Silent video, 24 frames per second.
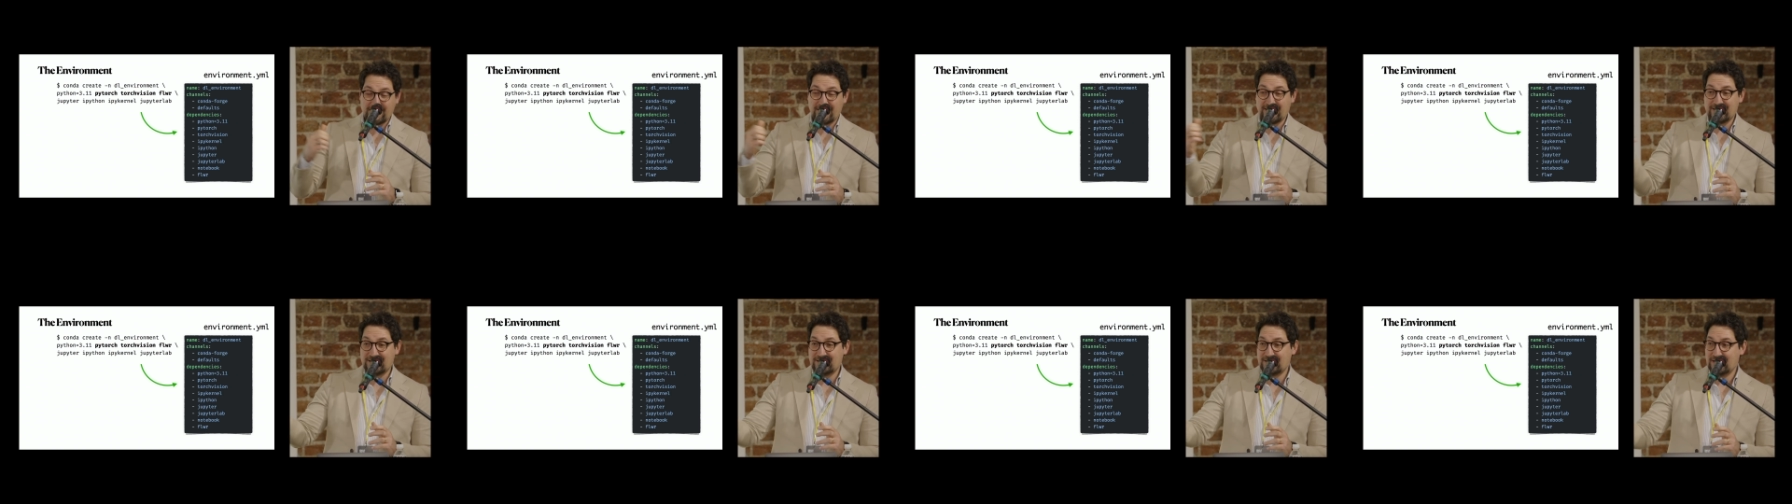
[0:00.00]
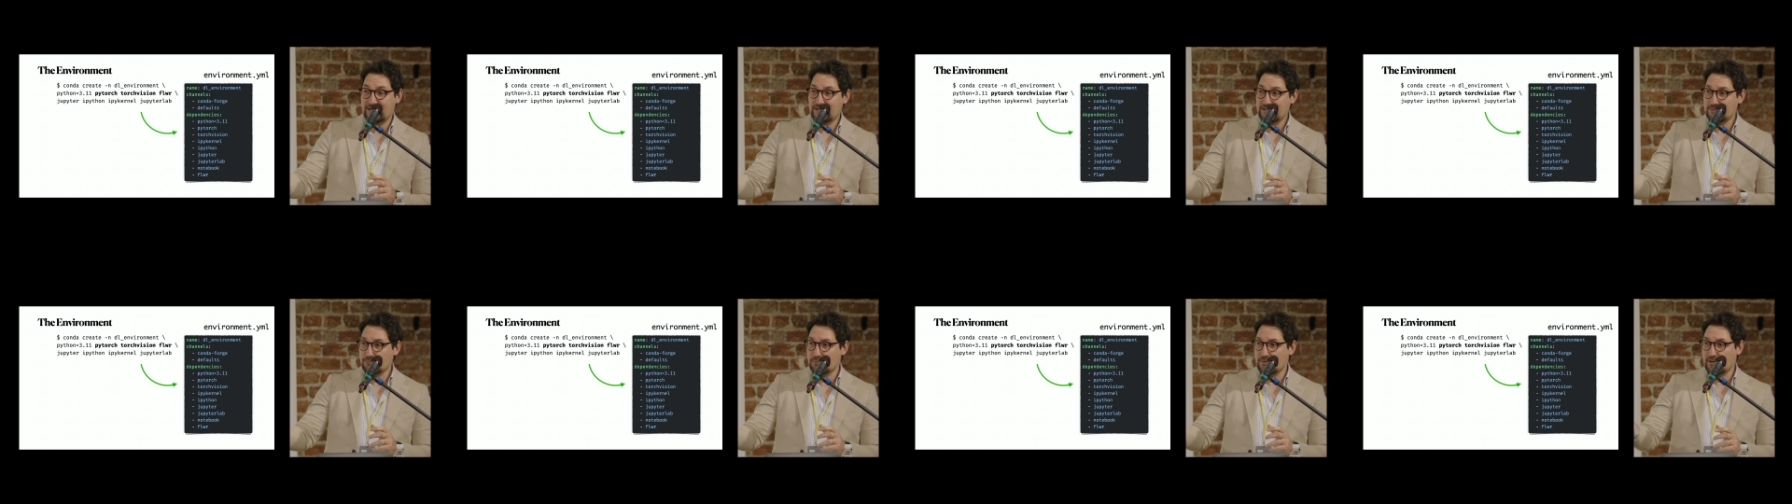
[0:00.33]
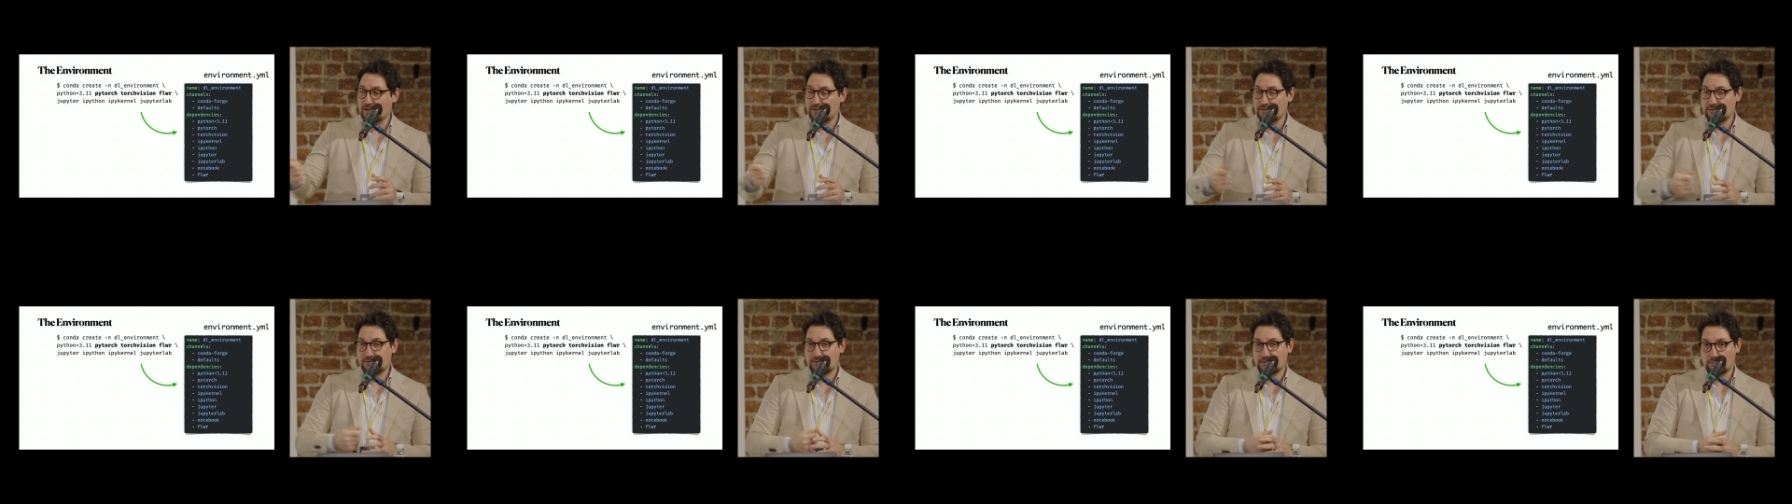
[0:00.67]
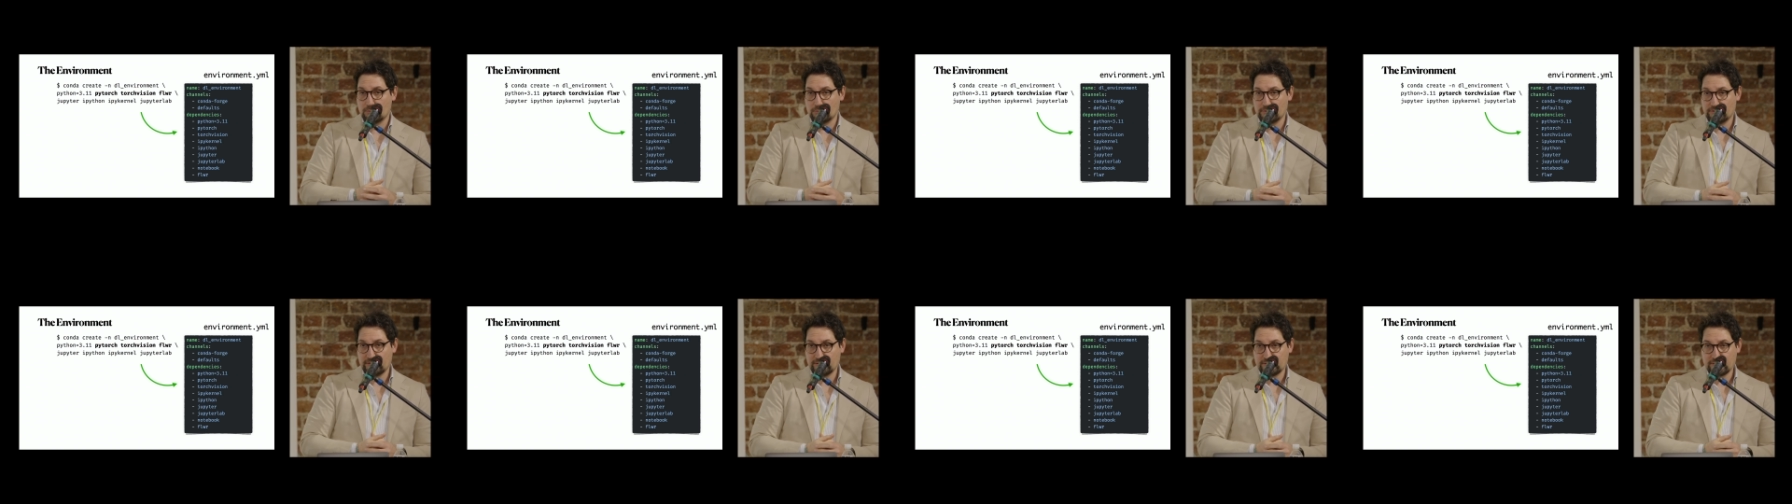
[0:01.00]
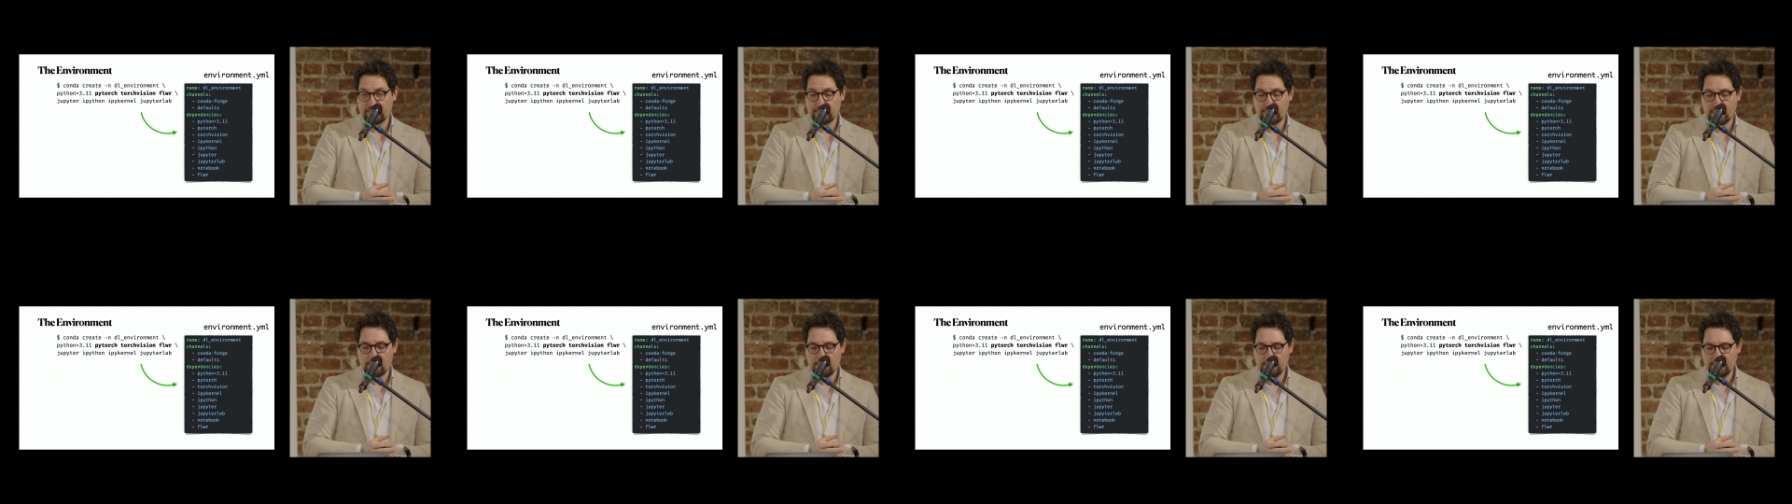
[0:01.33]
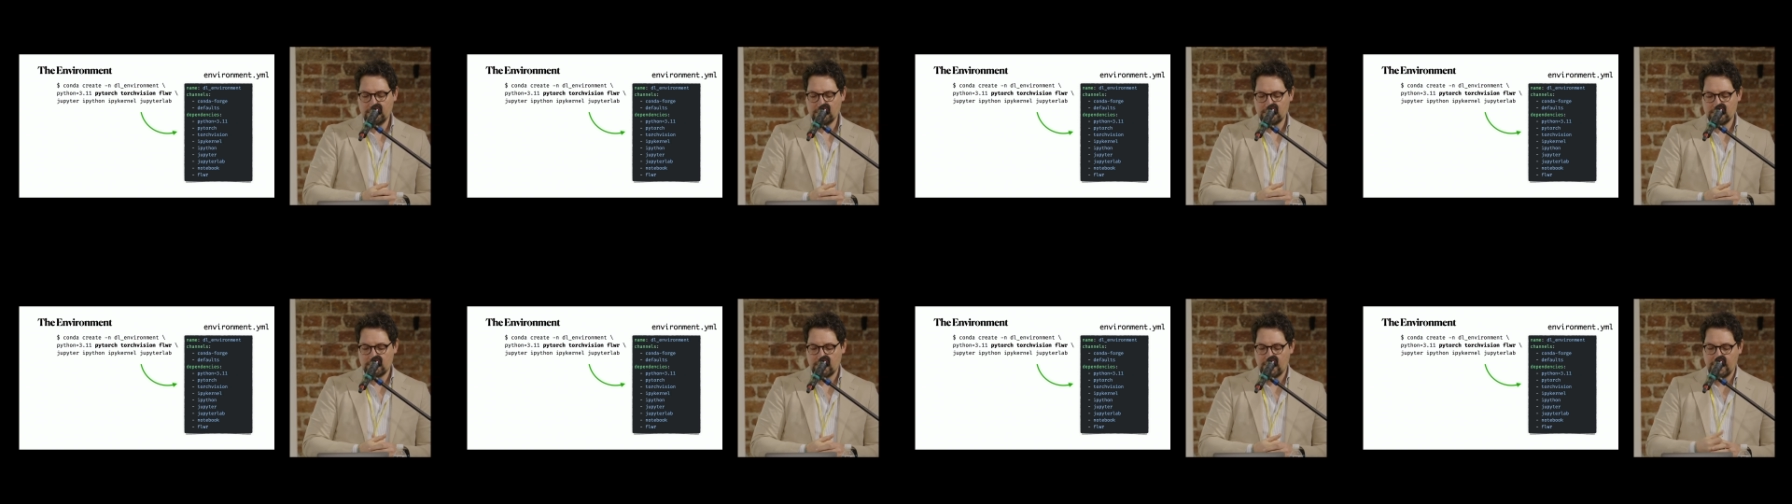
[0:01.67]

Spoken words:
I did when I installed this environment,